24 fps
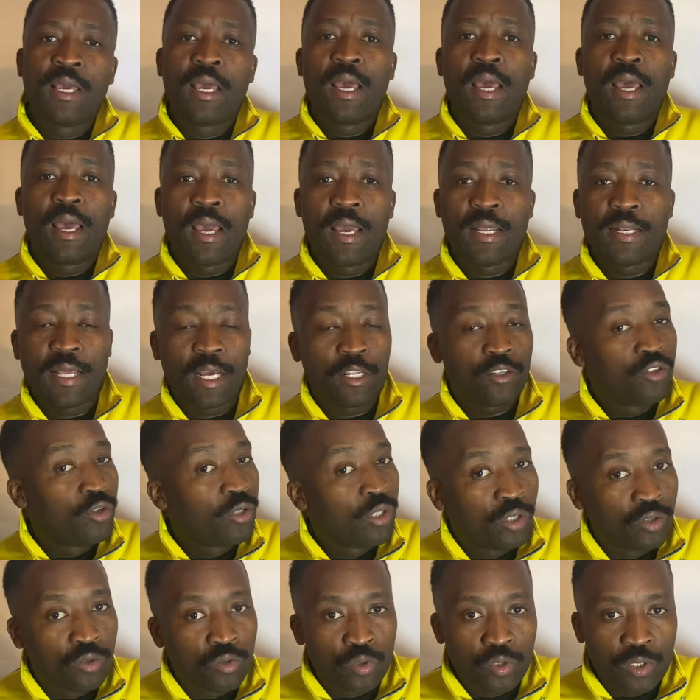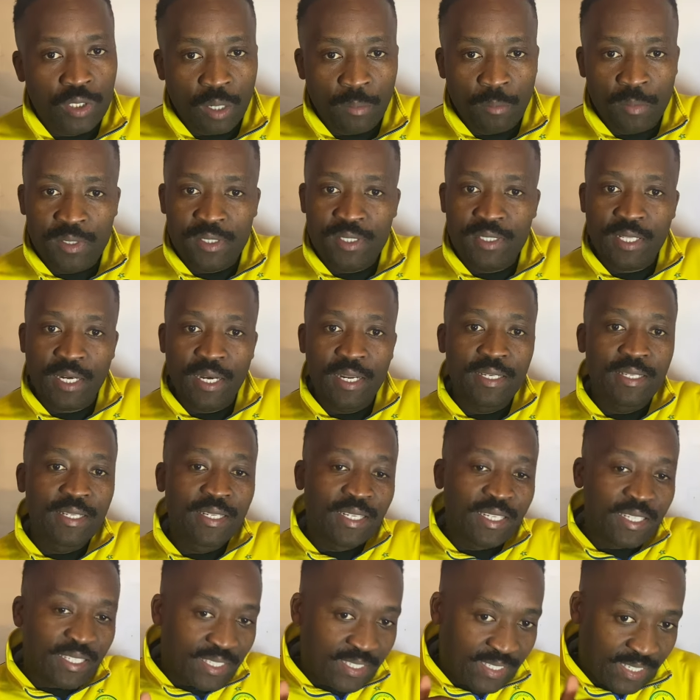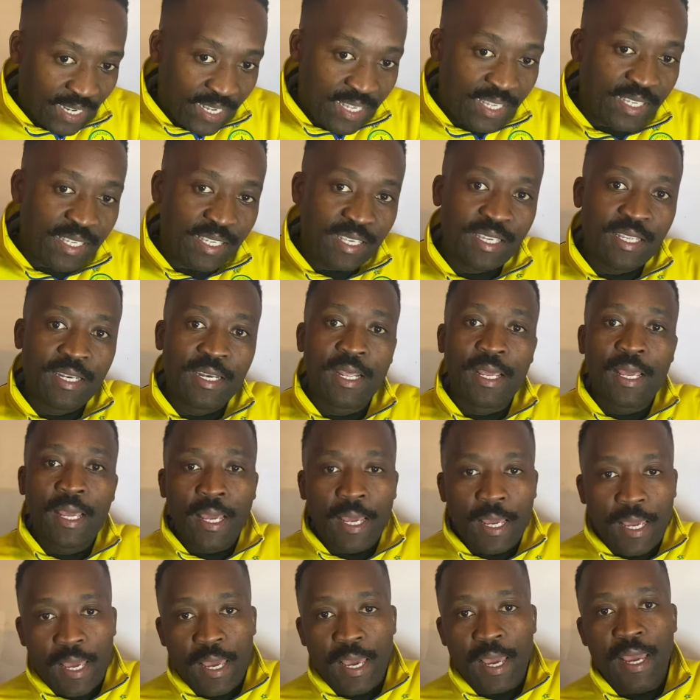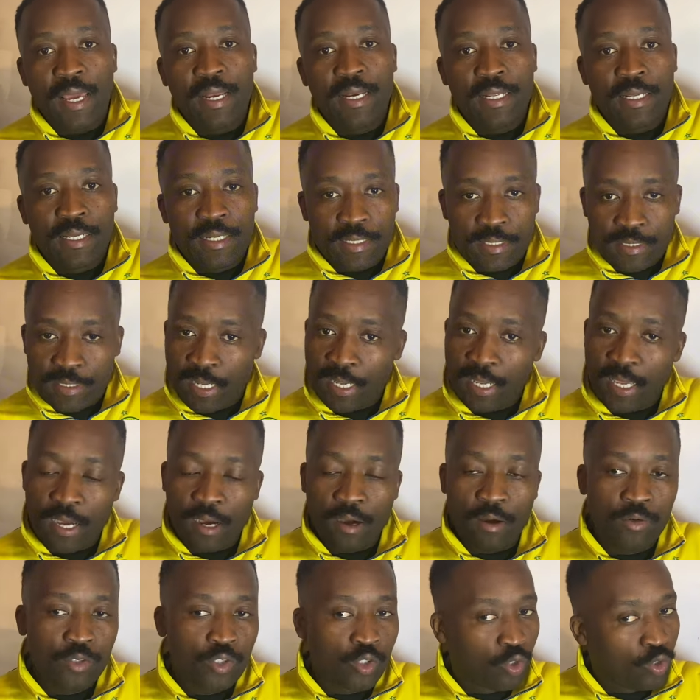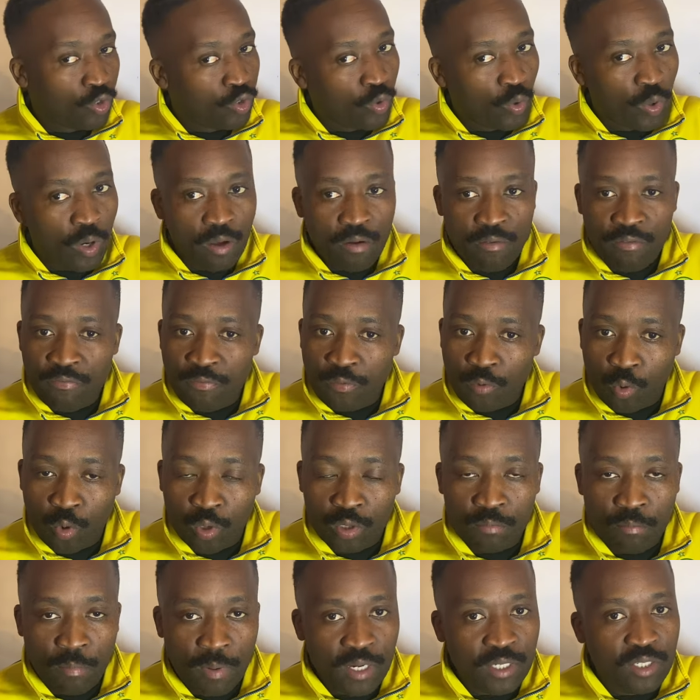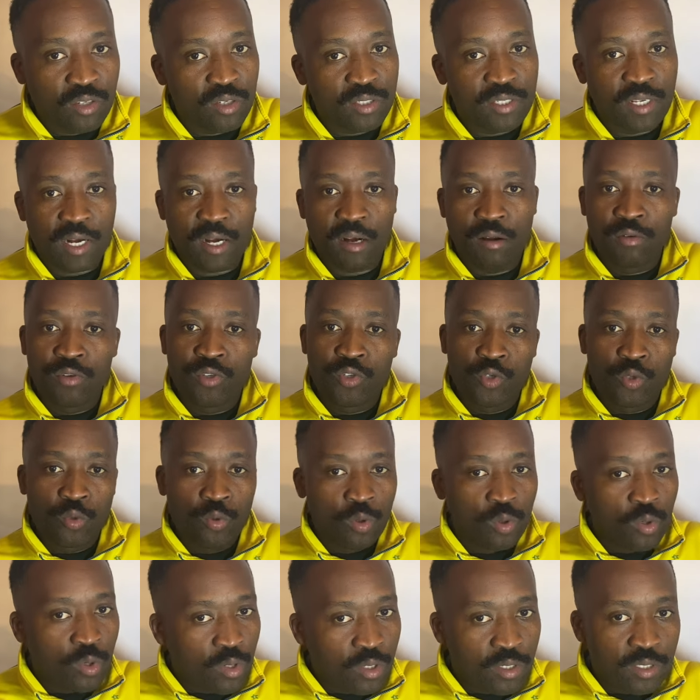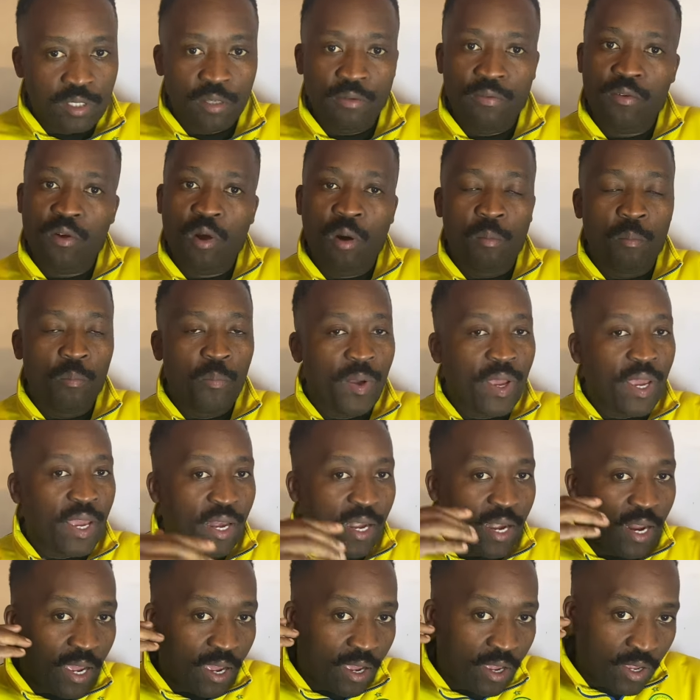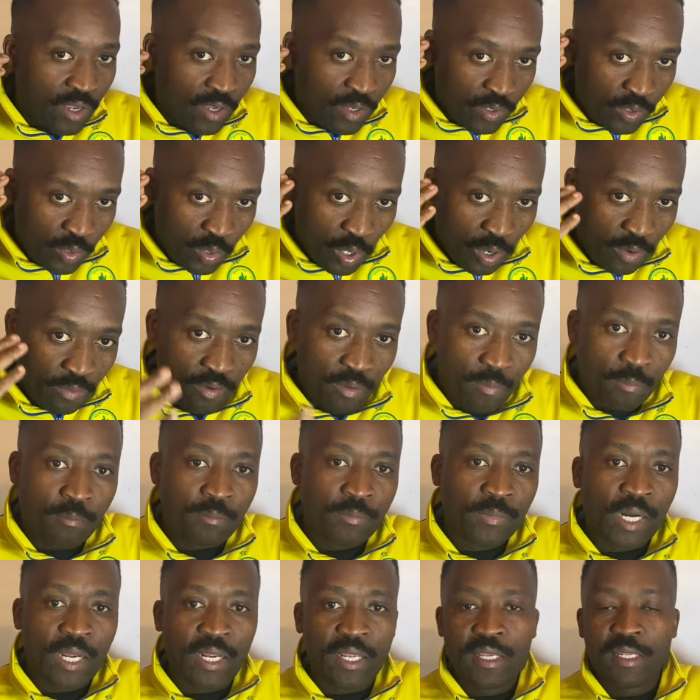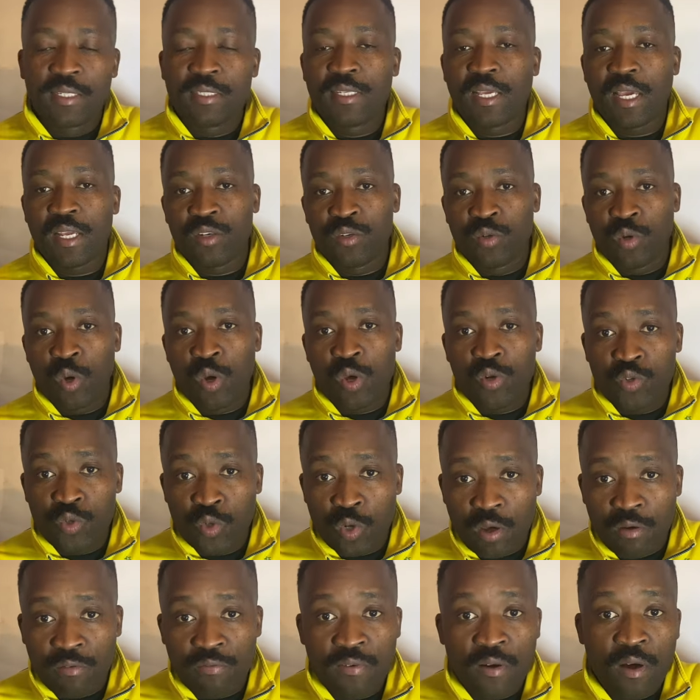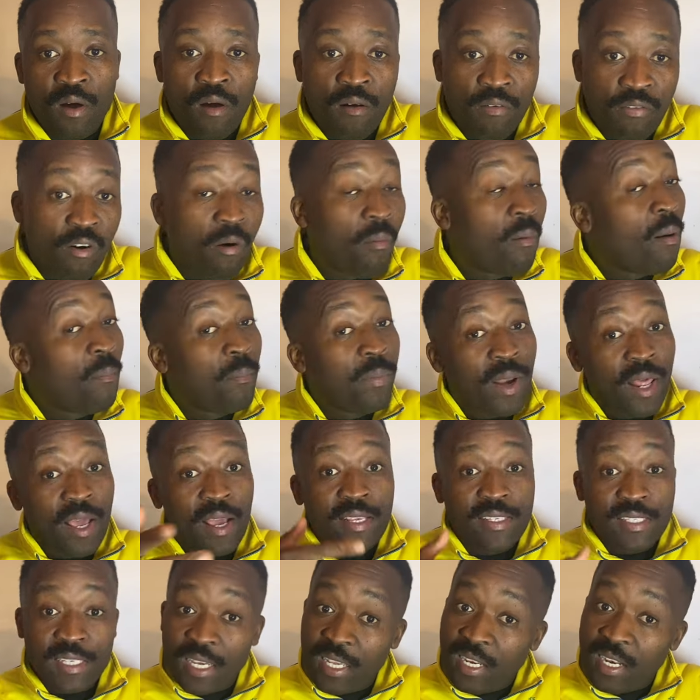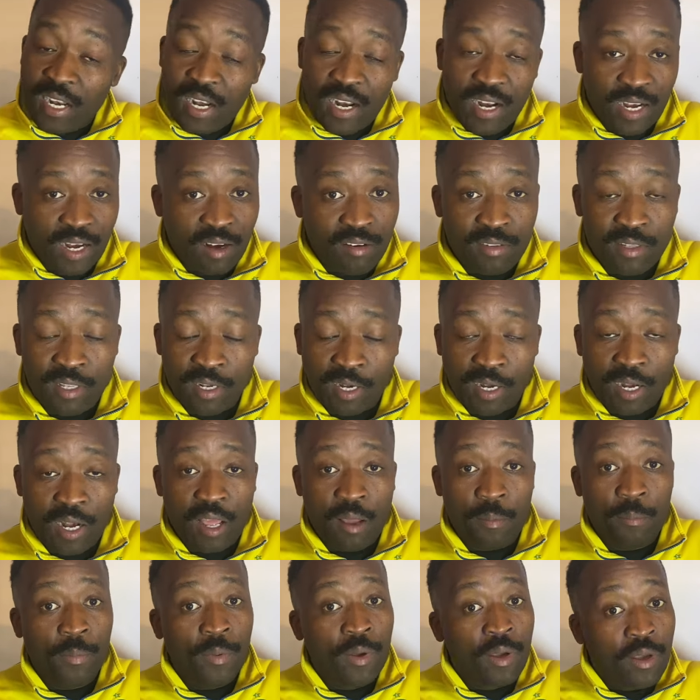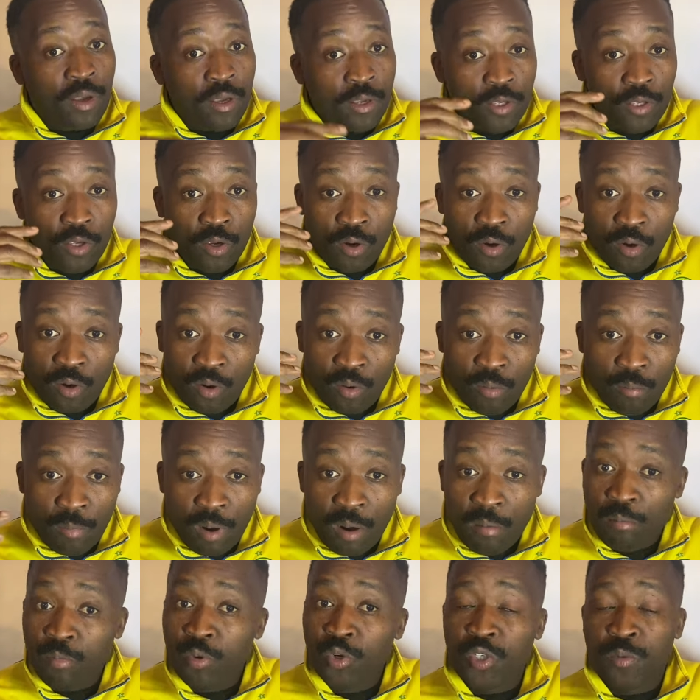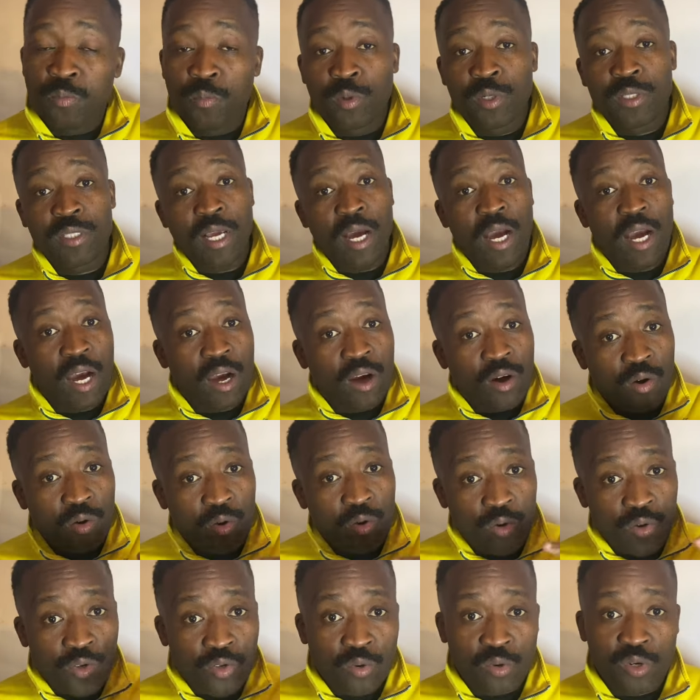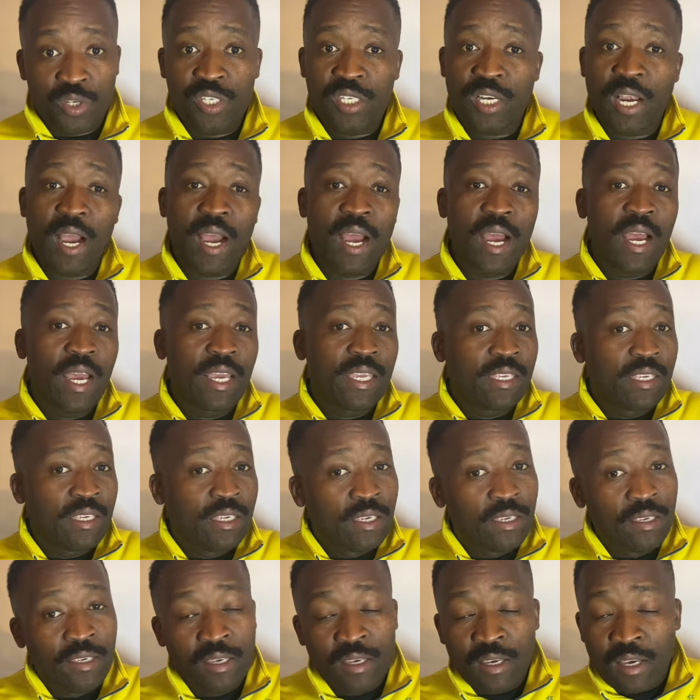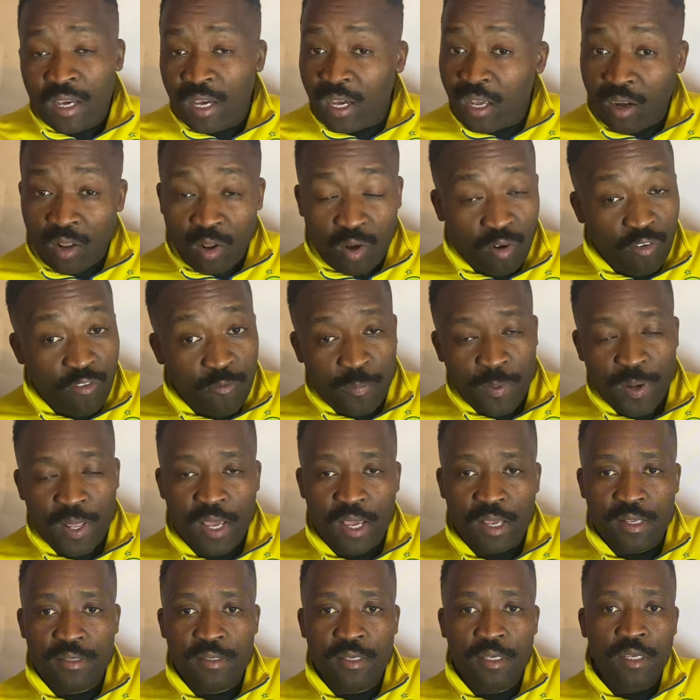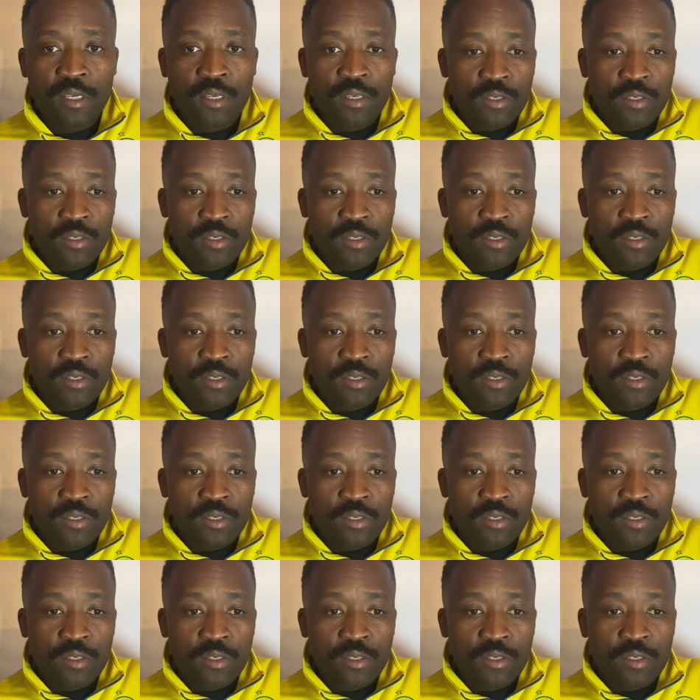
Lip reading: that you need to demonstrate day in and day out. You do have good mentors around you, Steve Compella, you have Mnete, and you do have former players in and around the club, your Mambush Mutao, your Shai, a lot of players.